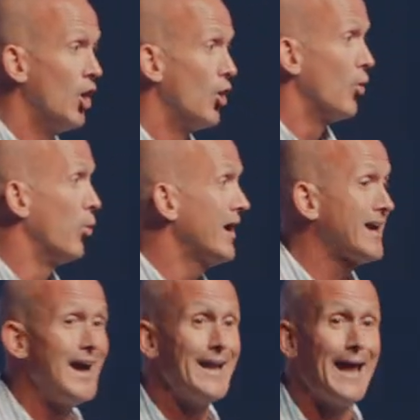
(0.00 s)
what
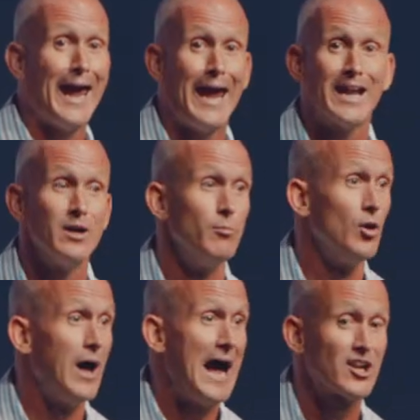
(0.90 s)
kind of
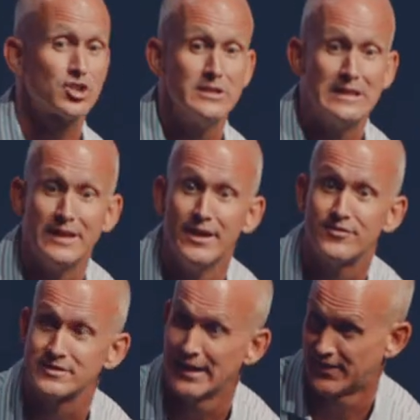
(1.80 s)
animal actually
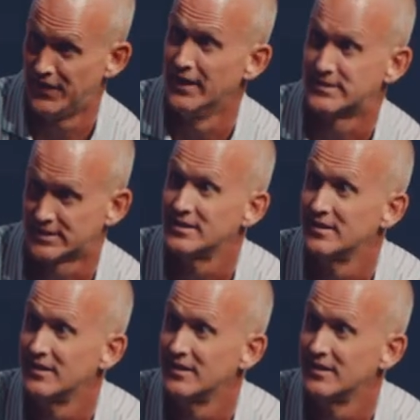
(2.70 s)
lives like this?